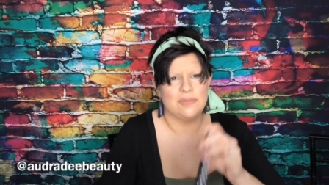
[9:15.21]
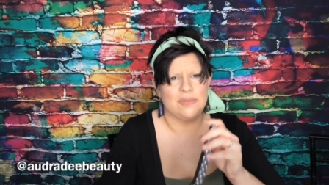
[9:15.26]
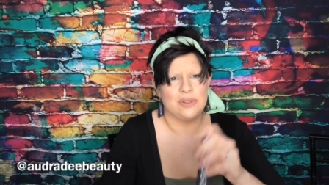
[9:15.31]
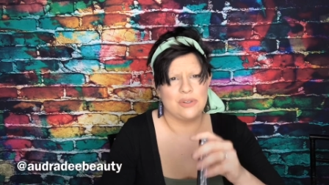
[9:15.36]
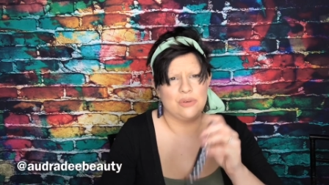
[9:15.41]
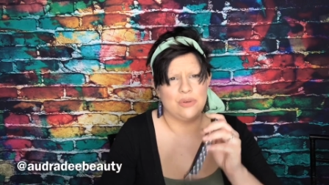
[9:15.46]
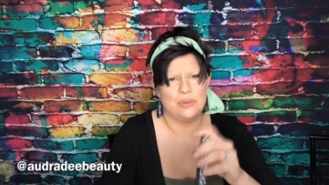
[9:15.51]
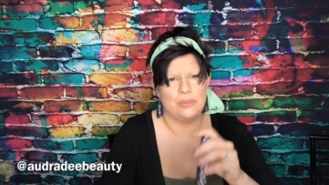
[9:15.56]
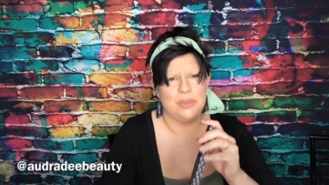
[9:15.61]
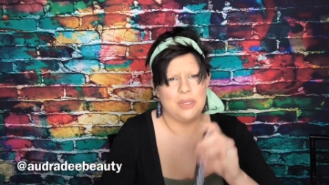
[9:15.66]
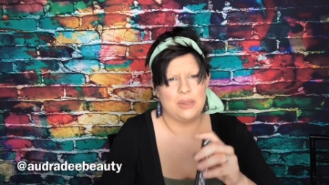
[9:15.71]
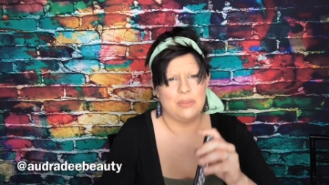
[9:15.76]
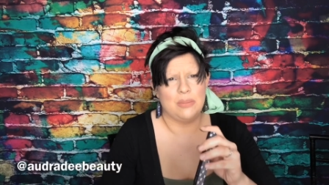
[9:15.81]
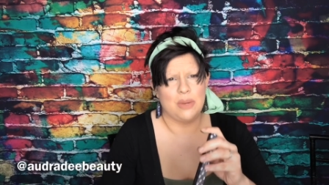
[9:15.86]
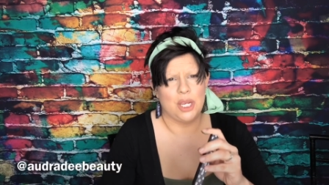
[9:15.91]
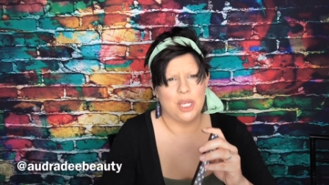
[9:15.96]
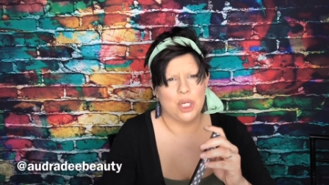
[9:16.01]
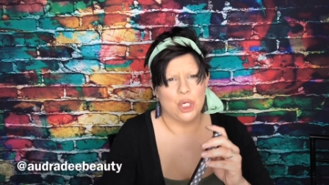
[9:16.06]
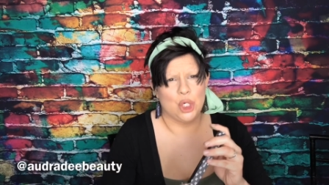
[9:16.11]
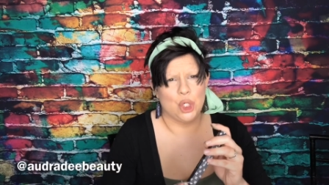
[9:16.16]
if this would be
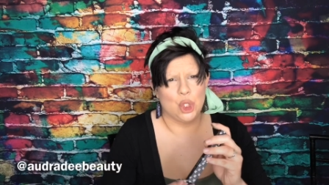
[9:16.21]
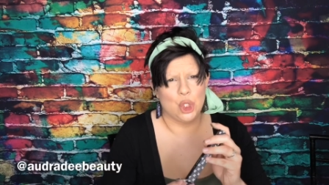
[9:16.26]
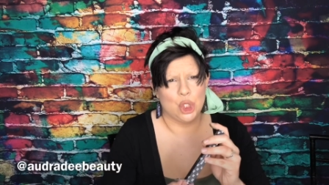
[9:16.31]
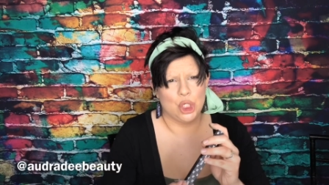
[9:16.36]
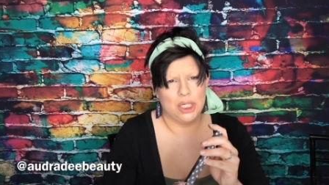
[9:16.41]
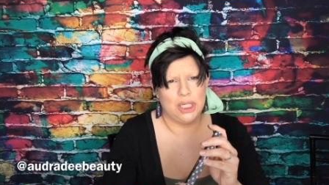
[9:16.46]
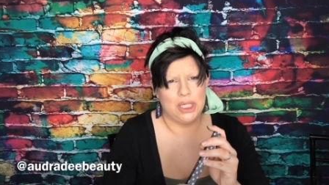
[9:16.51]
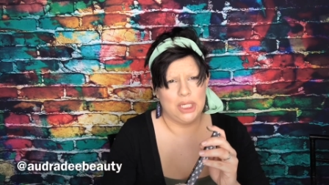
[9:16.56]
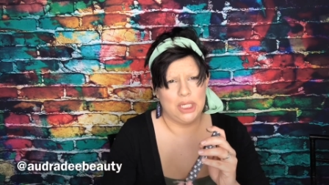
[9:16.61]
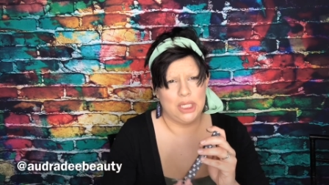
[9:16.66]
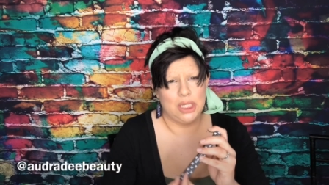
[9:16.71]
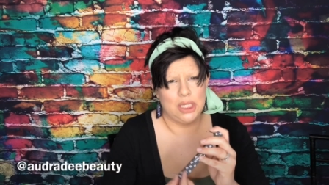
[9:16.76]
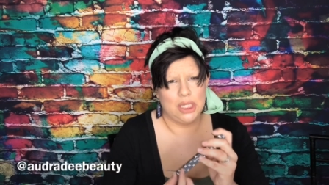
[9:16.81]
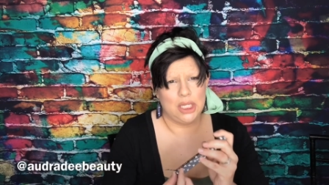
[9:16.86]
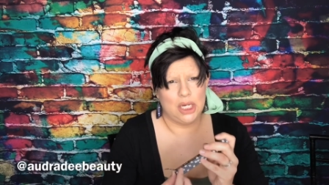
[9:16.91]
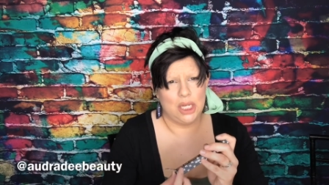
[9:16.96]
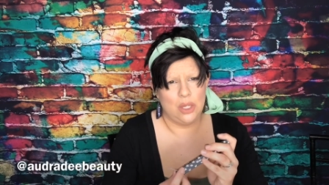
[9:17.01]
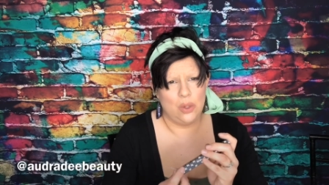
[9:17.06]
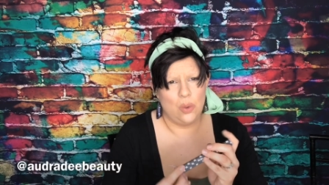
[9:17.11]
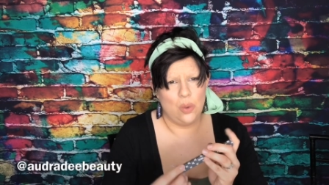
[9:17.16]
my green
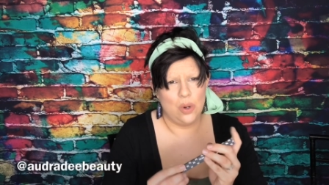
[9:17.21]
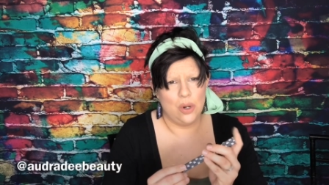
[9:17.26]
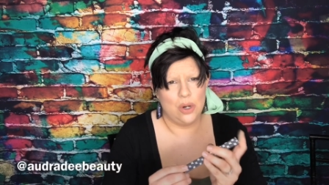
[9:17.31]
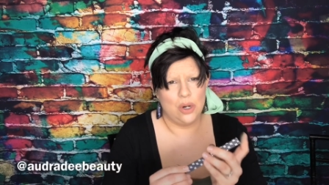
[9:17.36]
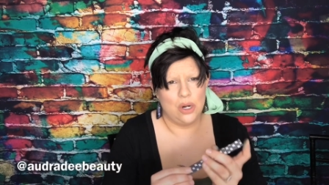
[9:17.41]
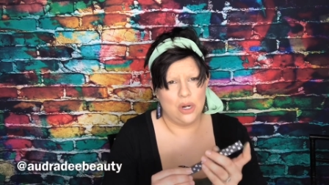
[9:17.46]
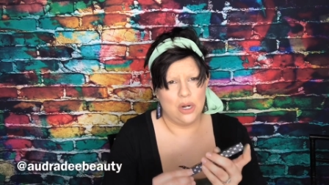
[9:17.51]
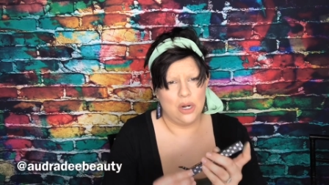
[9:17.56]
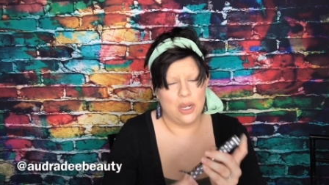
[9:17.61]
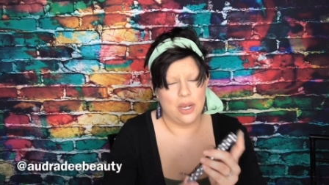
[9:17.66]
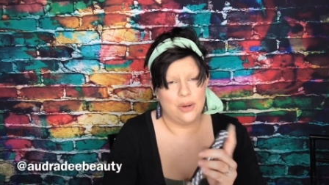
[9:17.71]
that I ordered.